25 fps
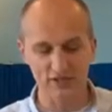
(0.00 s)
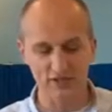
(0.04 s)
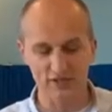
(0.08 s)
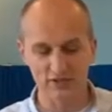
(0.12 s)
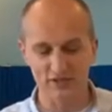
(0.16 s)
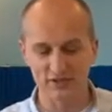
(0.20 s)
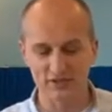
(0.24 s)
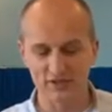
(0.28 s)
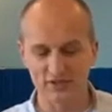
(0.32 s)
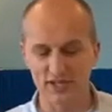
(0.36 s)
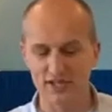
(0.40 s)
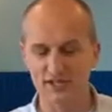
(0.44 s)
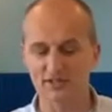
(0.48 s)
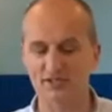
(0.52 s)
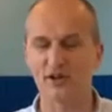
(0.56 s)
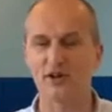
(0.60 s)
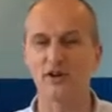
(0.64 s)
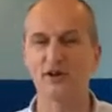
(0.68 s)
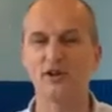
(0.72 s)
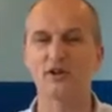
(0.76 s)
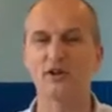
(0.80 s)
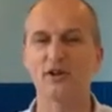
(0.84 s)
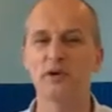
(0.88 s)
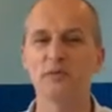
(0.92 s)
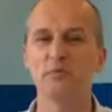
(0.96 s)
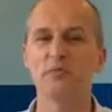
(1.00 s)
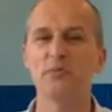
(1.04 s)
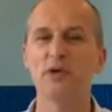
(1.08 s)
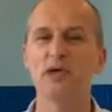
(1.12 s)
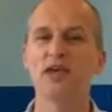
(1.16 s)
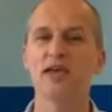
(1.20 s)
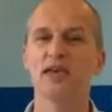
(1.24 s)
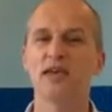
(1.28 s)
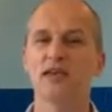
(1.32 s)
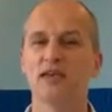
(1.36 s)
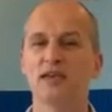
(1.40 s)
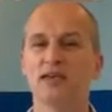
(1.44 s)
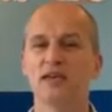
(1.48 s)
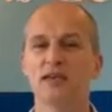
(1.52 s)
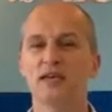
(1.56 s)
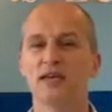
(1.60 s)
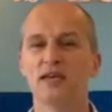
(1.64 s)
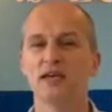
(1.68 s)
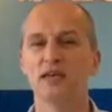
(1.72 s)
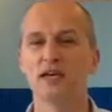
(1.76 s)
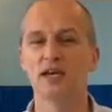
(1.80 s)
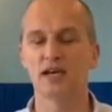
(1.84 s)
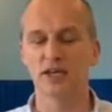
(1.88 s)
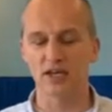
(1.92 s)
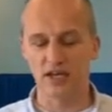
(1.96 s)
God says, honor me,
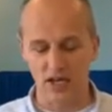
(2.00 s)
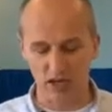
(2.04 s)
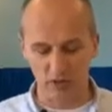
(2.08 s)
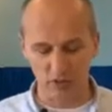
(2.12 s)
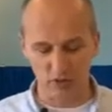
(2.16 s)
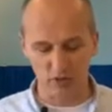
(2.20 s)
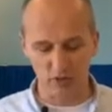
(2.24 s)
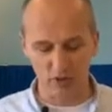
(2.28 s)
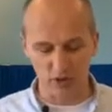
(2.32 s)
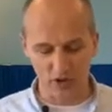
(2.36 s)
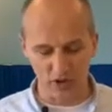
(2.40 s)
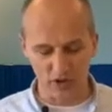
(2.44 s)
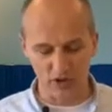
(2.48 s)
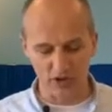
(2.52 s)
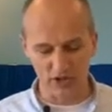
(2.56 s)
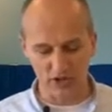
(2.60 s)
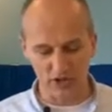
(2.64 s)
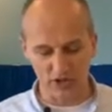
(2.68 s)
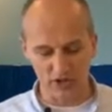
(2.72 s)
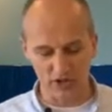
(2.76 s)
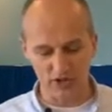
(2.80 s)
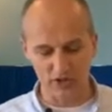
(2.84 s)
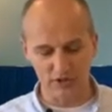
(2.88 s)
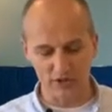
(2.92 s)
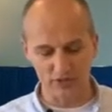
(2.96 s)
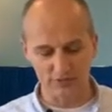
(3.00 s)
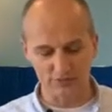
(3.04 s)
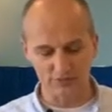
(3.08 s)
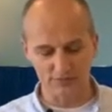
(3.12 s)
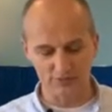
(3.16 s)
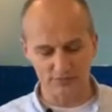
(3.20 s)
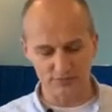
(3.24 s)
and I will honor you.